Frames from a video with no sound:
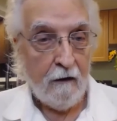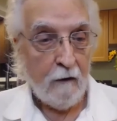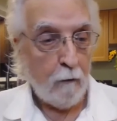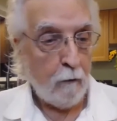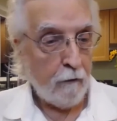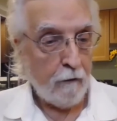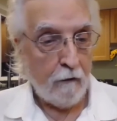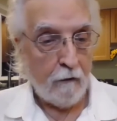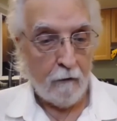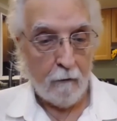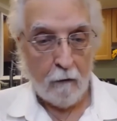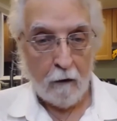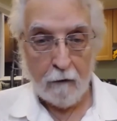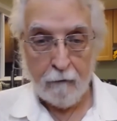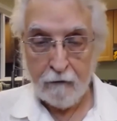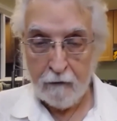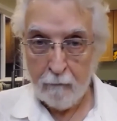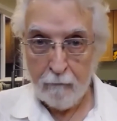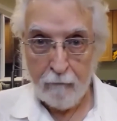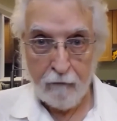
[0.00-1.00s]
whether there are
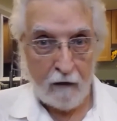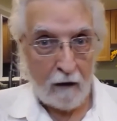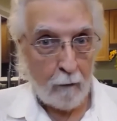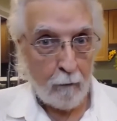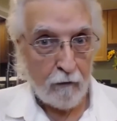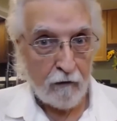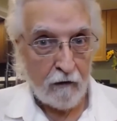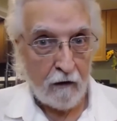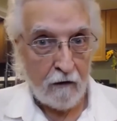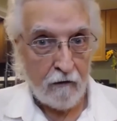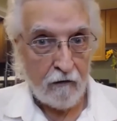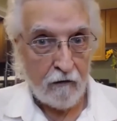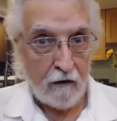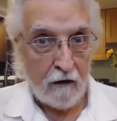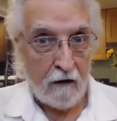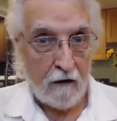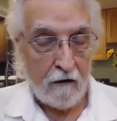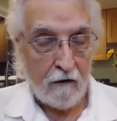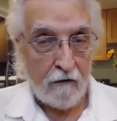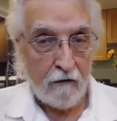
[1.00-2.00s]
some flowers on
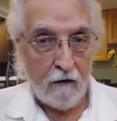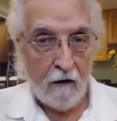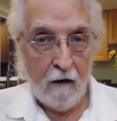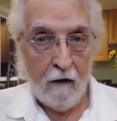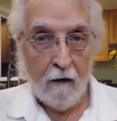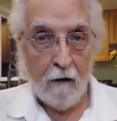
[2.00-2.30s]
stage,